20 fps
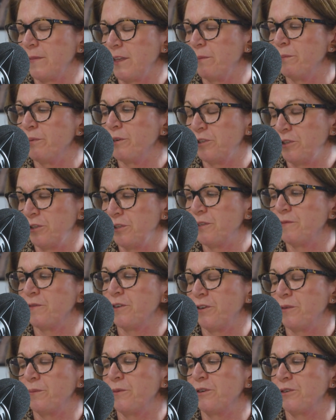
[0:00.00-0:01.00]
produced
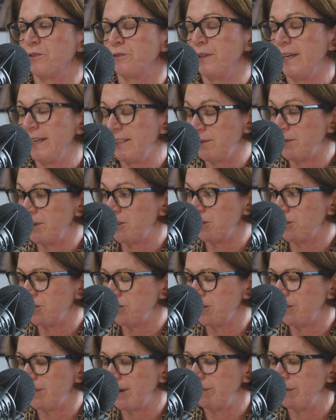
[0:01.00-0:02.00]
for commercial exhibition
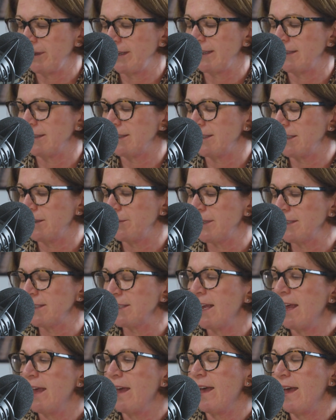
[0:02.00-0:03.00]
to the public in
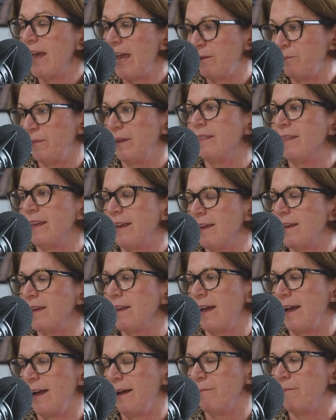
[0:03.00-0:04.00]
cinemas, and we
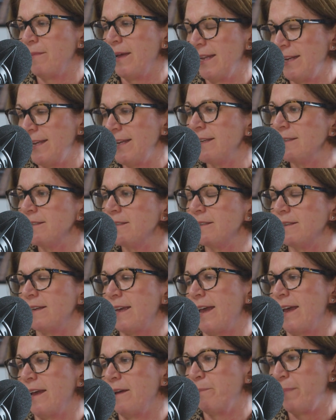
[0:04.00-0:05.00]
think it is
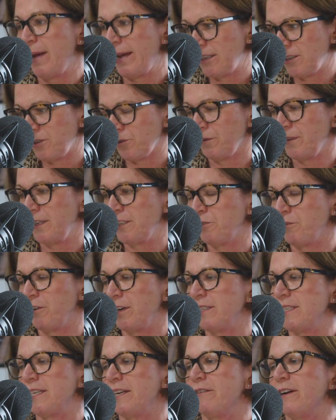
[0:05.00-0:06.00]
based on this
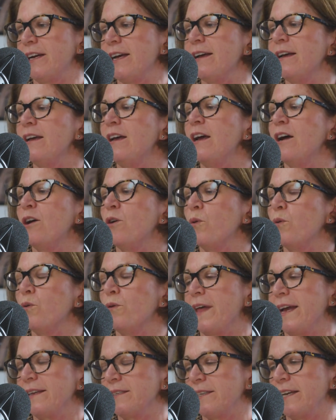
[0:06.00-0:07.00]
criteria,
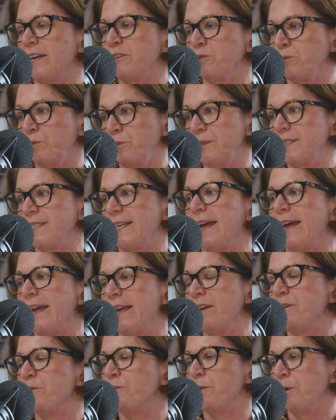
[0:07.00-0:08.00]
or that schedule will
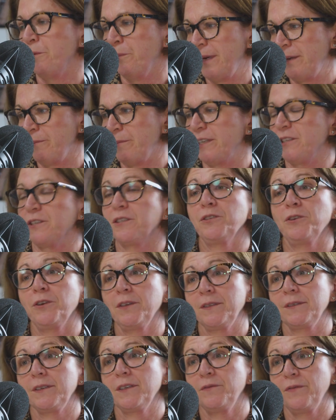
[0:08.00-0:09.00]
say we're just
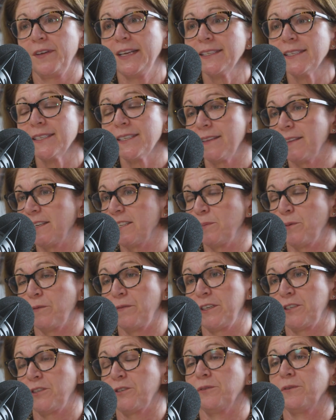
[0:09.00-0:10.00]
not convinced at this
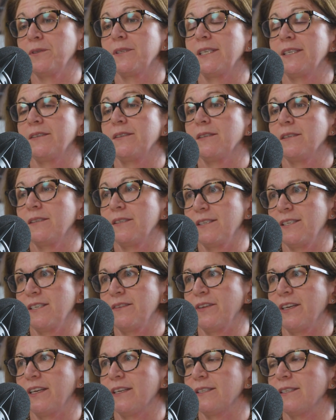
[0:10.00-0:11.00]
provisional
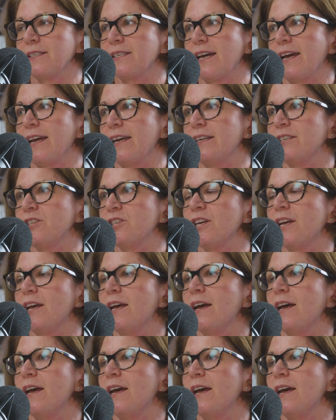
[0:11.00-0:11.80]
certificate stage,